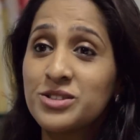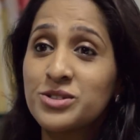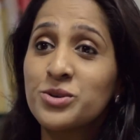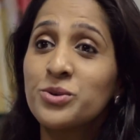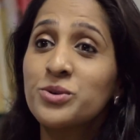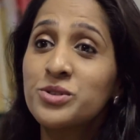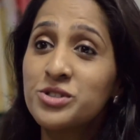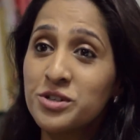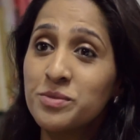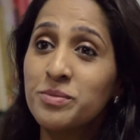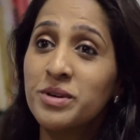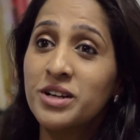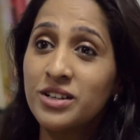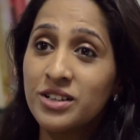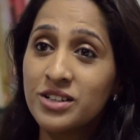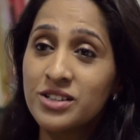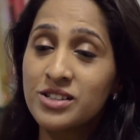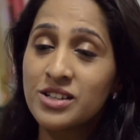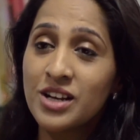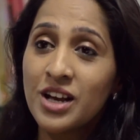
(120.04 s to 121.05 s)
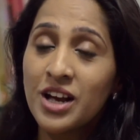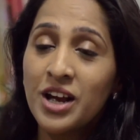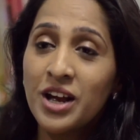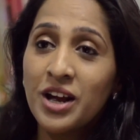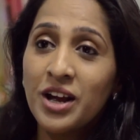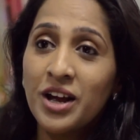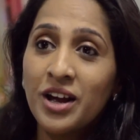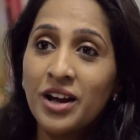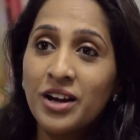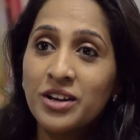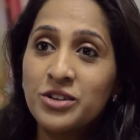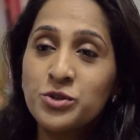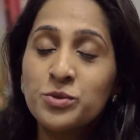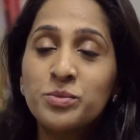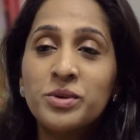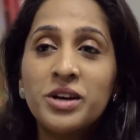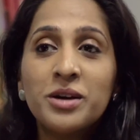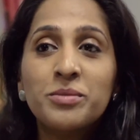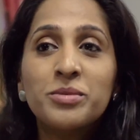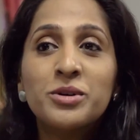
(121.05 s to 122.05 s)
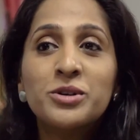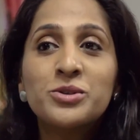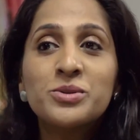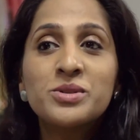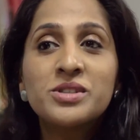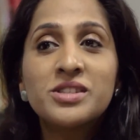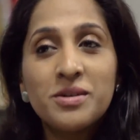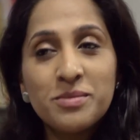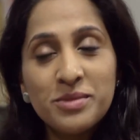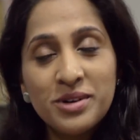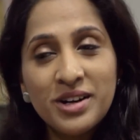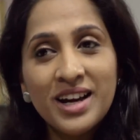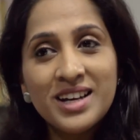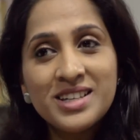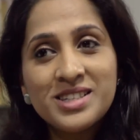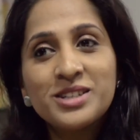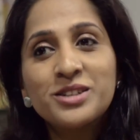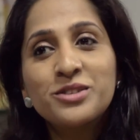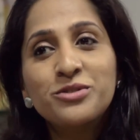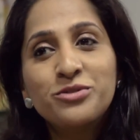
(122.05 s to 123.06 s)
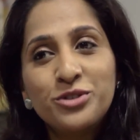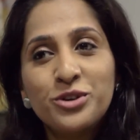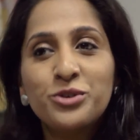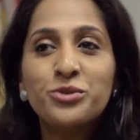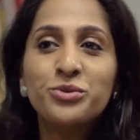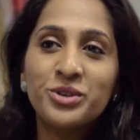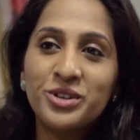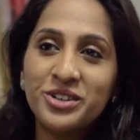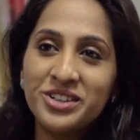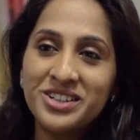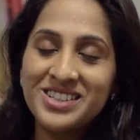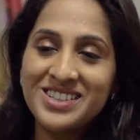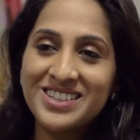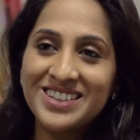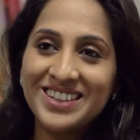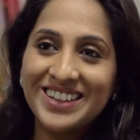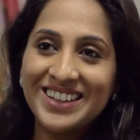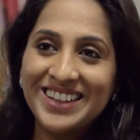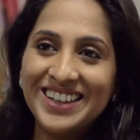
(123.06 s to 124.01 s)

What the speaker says: so tremendous to be able to summarize in few words.